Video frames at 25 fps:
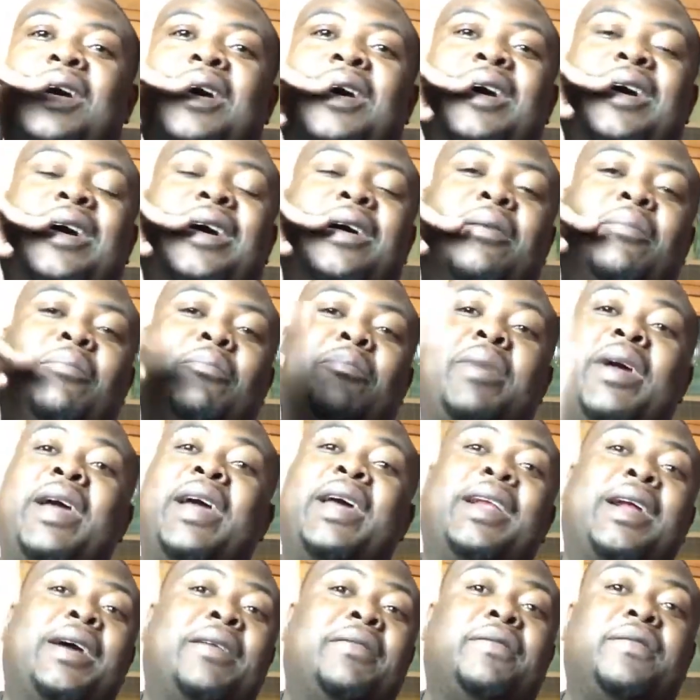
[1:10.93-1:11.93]
Oh
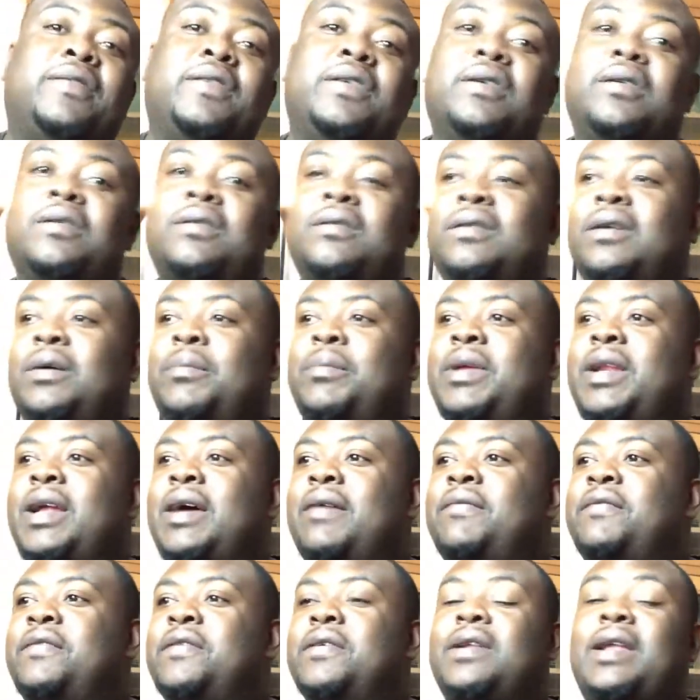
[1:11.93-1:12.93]
man, I feel
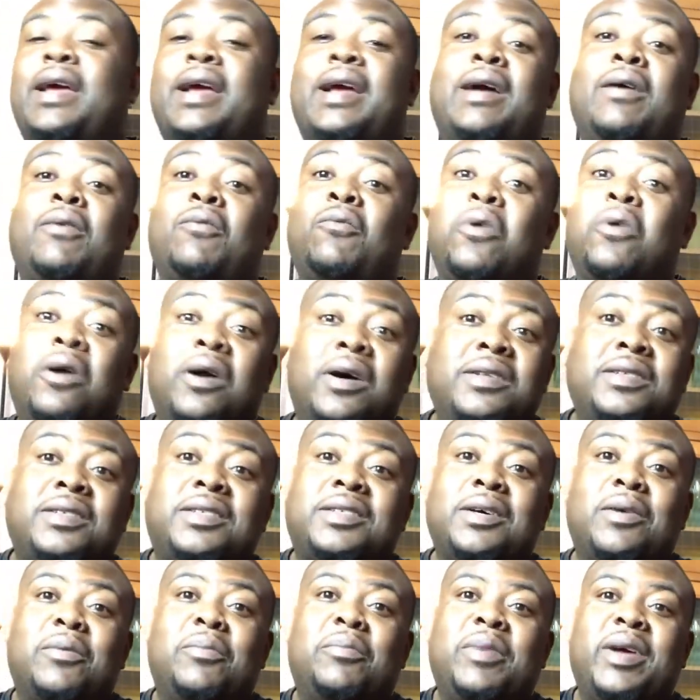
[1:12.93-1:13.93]
like I won
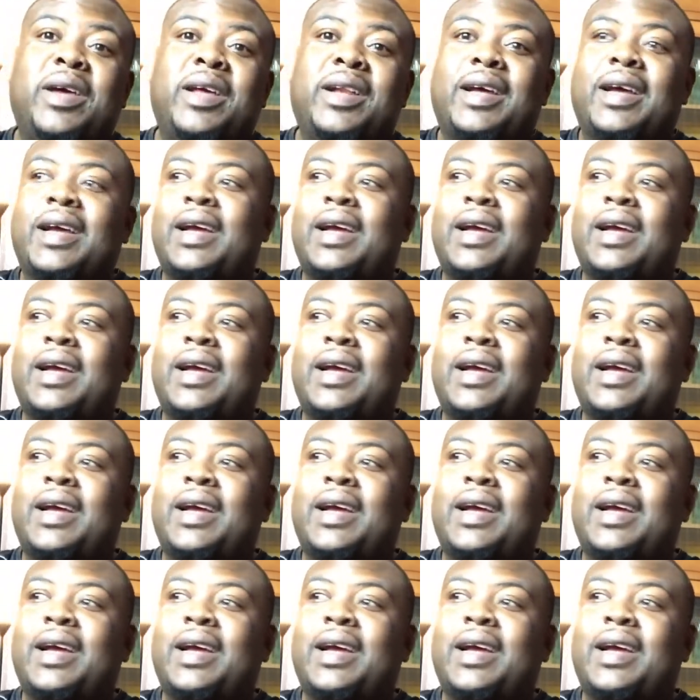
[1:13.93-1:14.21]
something, man.